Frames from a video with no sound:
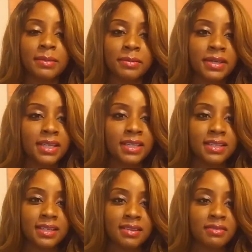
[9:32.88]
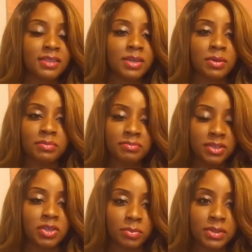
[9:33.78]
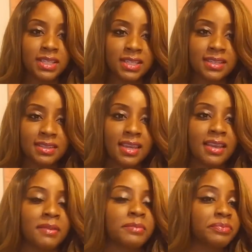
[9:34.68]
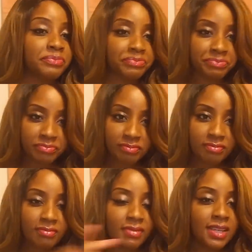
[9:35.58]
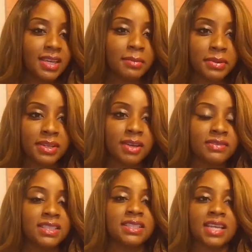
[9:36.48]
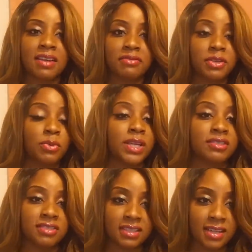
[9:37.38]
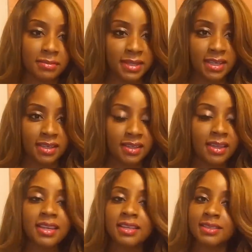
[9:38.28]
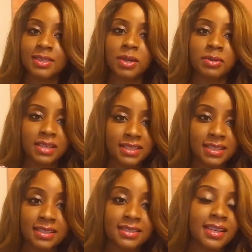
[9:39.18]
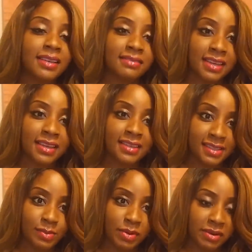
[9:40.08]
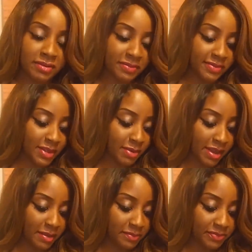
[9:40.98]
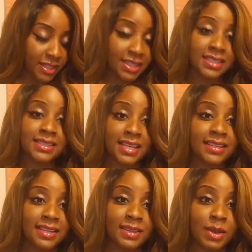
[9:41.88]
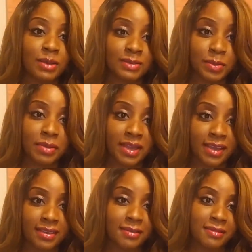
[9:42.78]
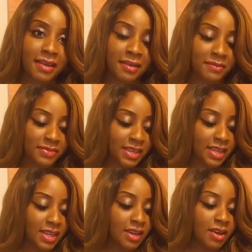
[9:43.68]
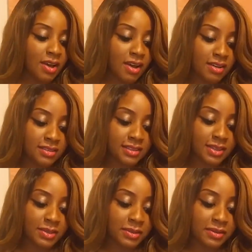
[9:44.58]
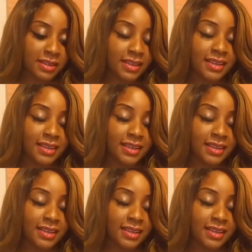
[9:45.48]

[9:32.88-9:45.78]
put it in the envelope, you know, put it in the thing, and put it off to the side for the waitress to come get. So that's a good sign that he's broke. Okay, it doesn't take that long to pay, okay? Also,